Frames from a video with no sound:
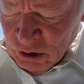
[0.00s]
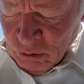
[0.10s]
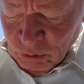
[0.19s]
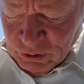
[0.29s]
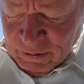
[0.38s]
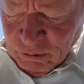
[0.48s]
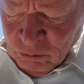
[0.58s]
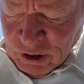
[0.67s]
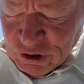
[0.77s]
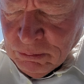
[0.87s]
You will never
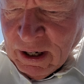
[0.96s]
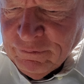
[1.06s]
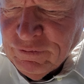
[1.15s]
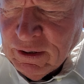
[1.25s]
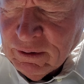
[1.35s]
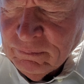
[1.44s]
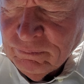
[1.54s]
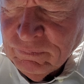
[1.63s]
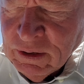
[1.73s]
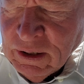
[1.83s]
wash my feet.
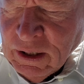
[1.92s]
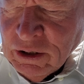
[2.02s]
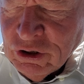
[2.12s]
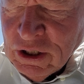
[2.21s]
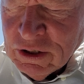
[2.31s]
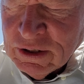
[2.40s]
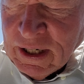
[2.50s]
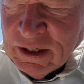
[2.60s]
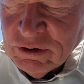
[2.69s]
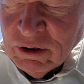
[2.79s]
Jesus
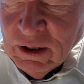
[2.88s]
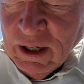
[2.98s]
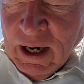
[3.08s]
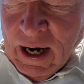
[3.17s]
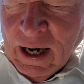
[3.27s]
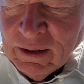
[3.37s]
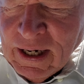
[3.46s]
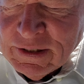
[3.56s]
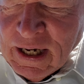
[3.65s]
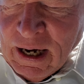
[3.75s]
answered,
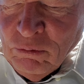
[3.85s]
Unless I